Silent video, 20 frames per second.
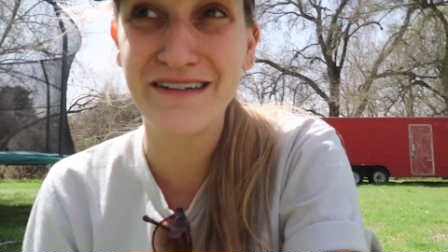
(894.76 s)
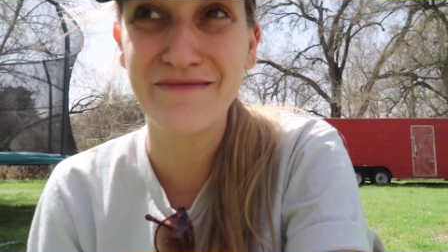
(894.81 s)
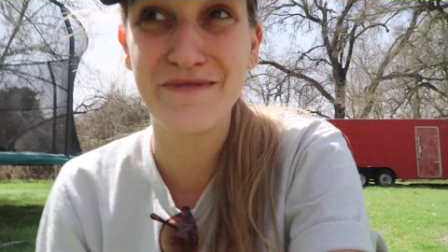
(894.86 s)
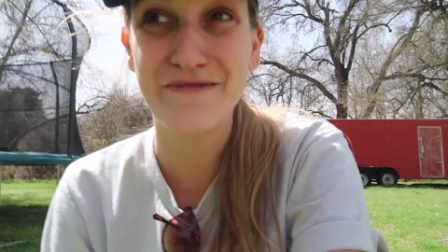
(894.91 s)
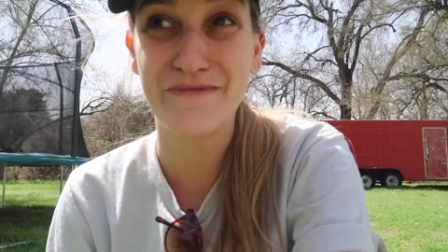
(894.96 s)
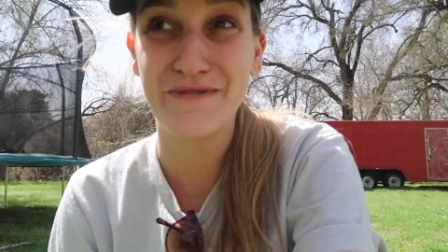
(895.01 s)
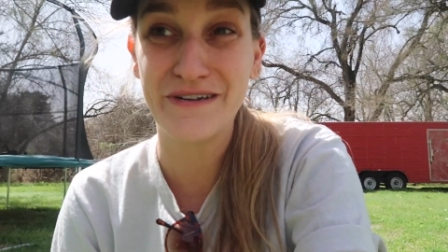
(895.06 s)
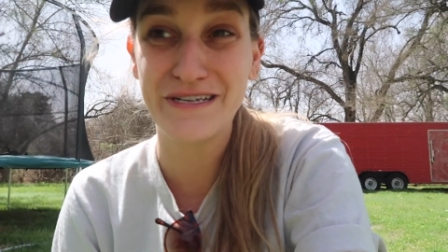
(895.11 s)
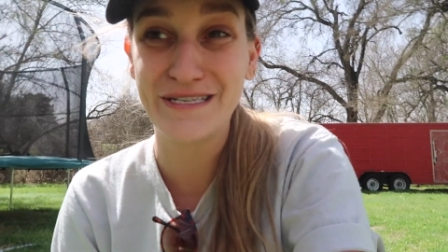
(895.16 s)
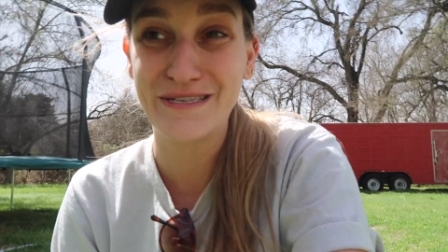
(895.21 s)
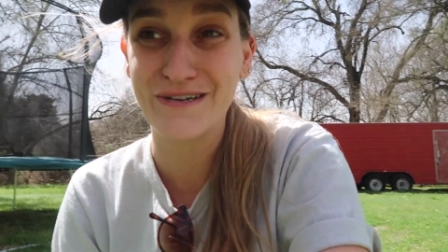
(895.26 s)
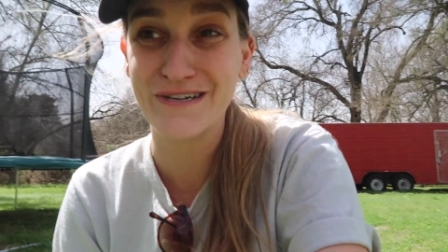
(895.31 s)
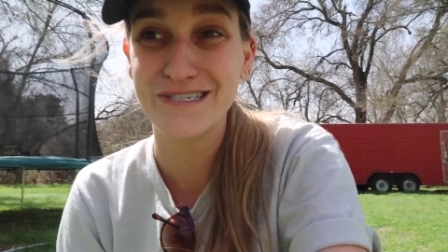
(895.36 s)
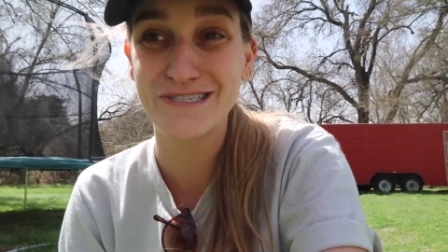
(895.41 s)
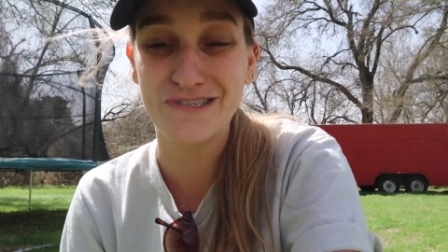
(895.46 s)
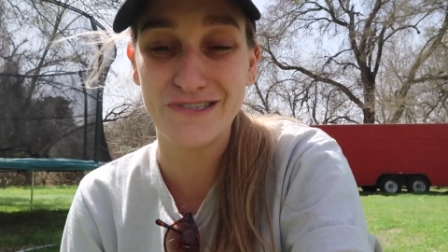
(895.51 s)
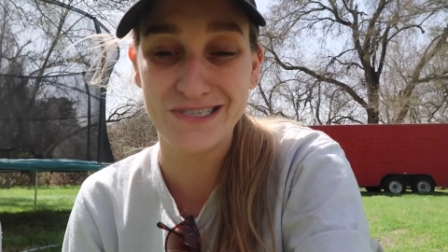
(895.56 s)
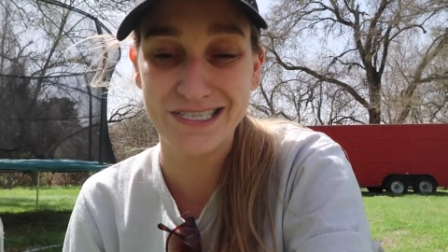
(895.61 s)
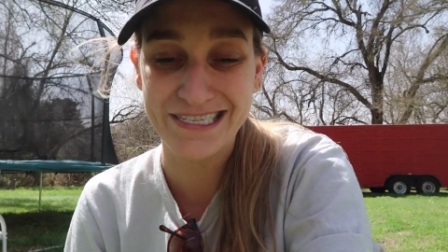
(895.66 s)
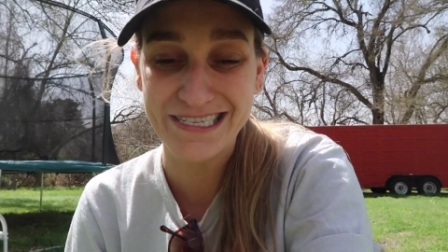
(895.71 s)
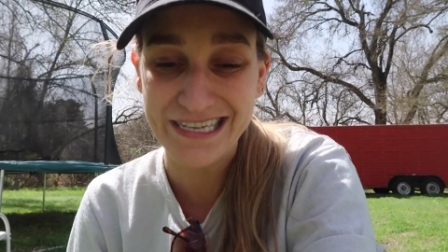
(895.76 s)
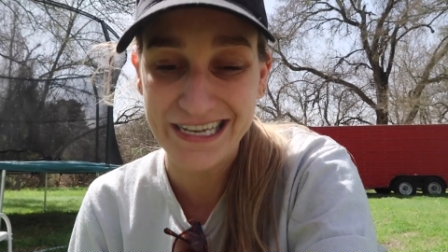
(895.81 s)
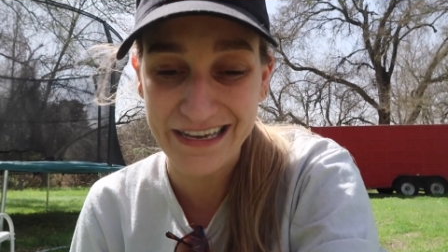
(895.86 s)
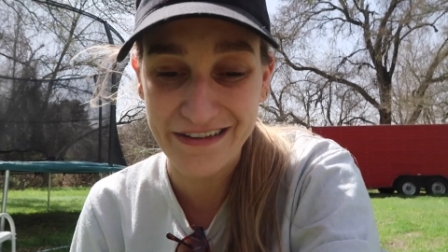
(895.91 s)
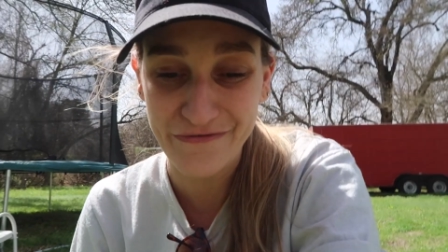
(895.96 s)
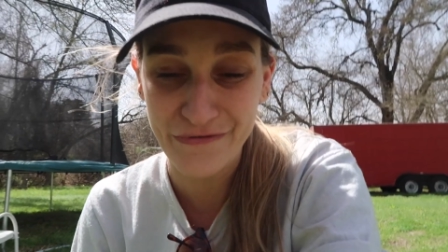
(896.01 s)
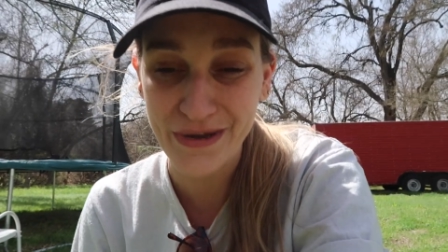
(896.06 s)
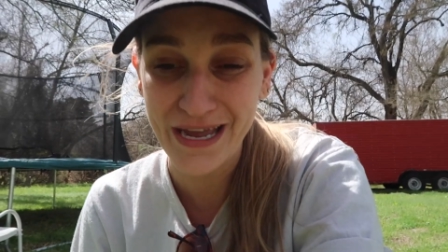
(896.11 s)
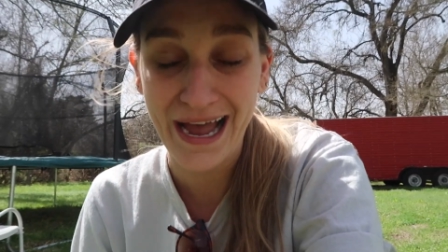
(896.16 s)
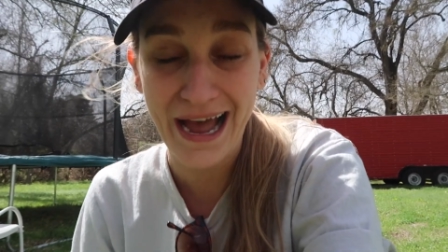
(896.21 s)
a little bit more research and
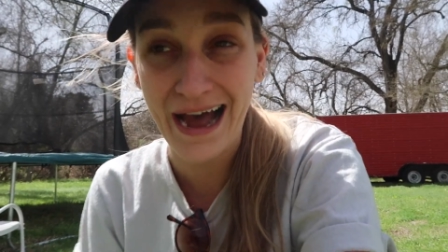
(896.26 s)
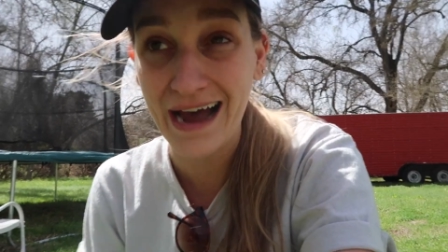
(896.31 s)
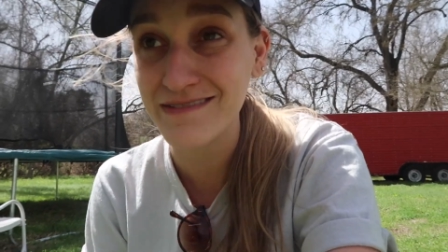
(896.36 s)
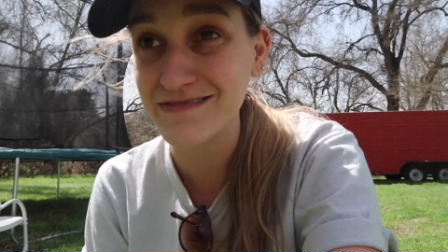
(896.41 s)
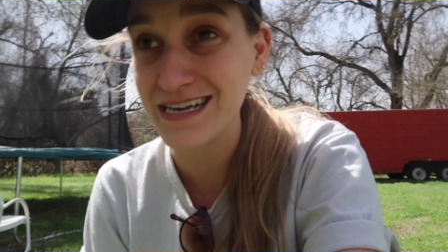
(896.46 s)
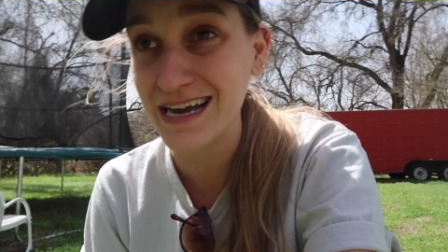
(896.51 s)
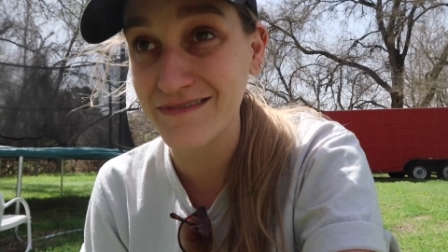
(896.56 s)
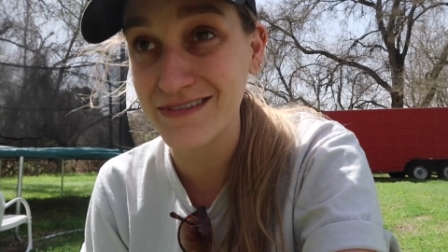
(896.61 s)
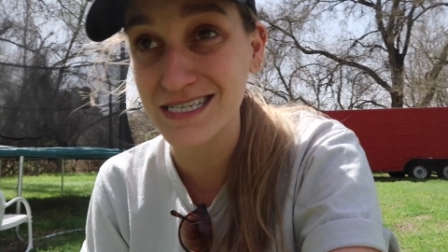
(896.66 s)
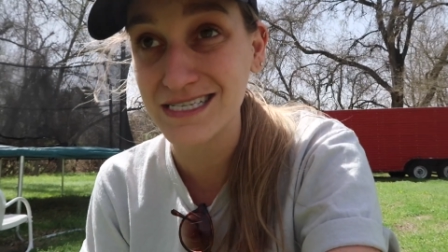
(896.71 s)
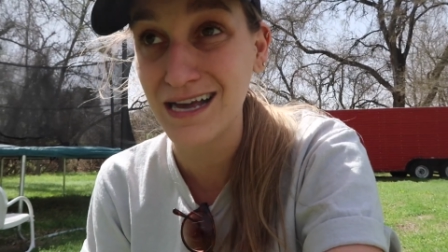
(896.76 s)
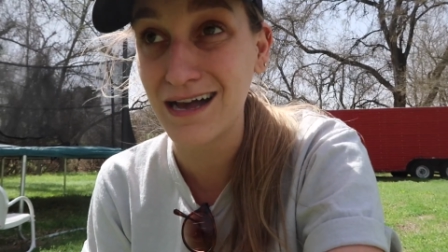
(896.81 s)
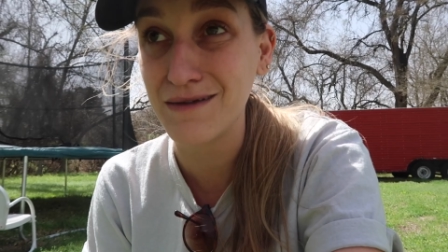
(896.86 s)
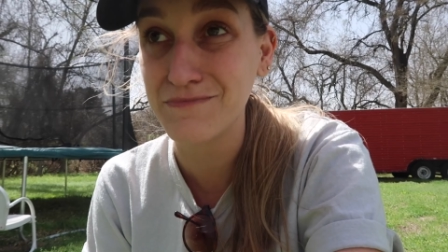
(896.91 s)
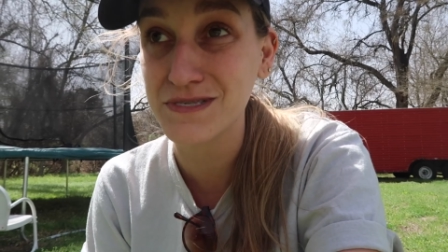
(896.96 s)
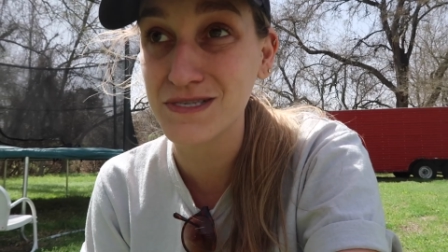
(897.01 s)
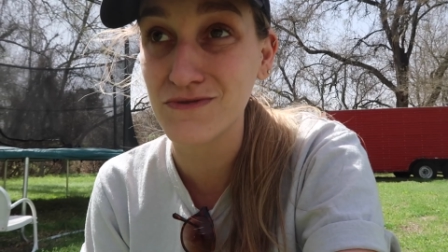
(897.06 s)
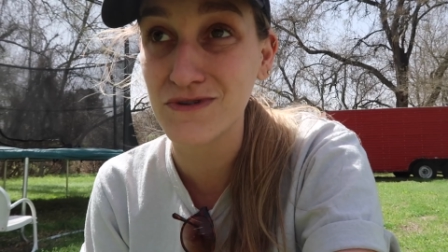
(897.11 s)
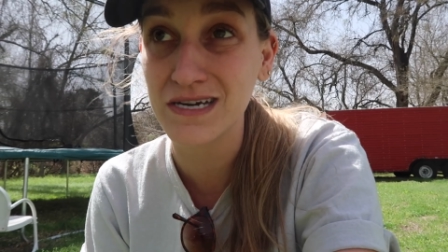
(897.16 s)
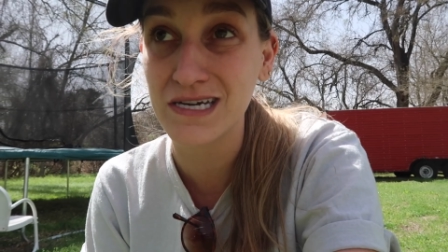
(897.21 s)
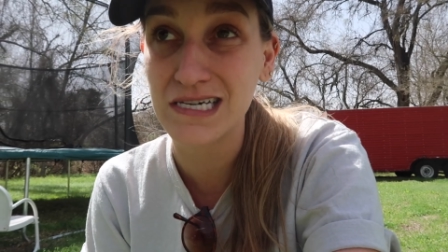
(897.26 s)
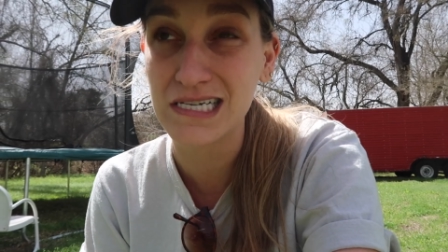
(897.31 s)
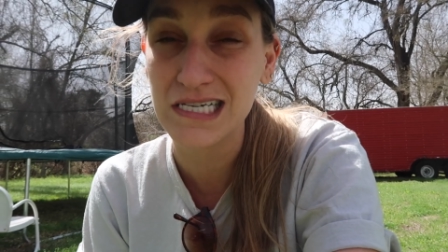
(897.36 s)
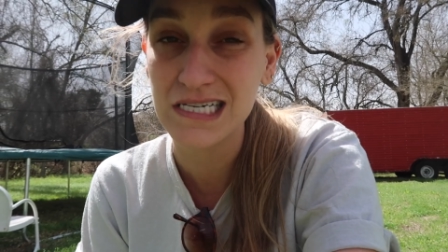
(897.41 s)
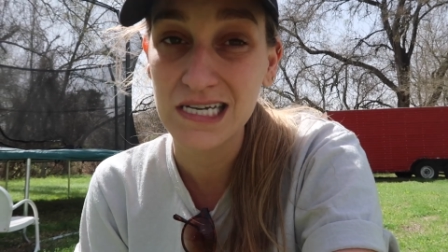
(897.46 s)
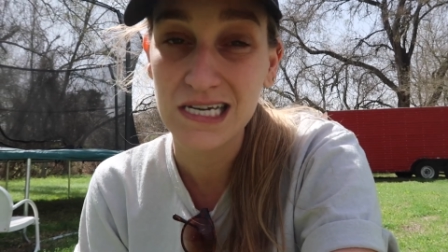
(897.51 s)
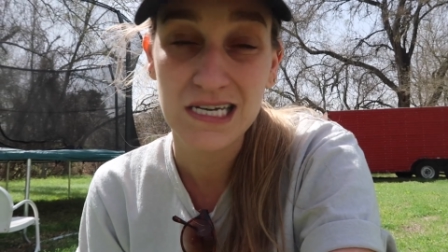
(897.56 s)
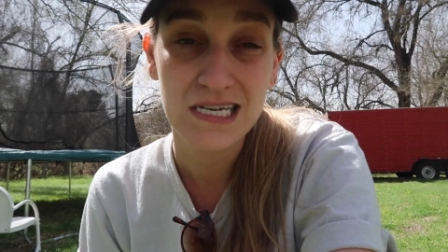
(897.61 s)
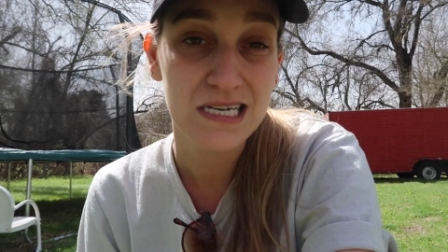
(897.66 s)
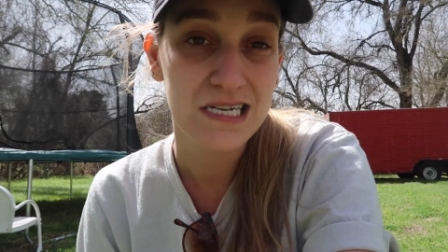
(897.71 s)
see if we have to have the
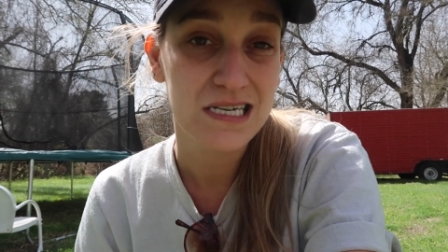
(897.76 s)
topsoil.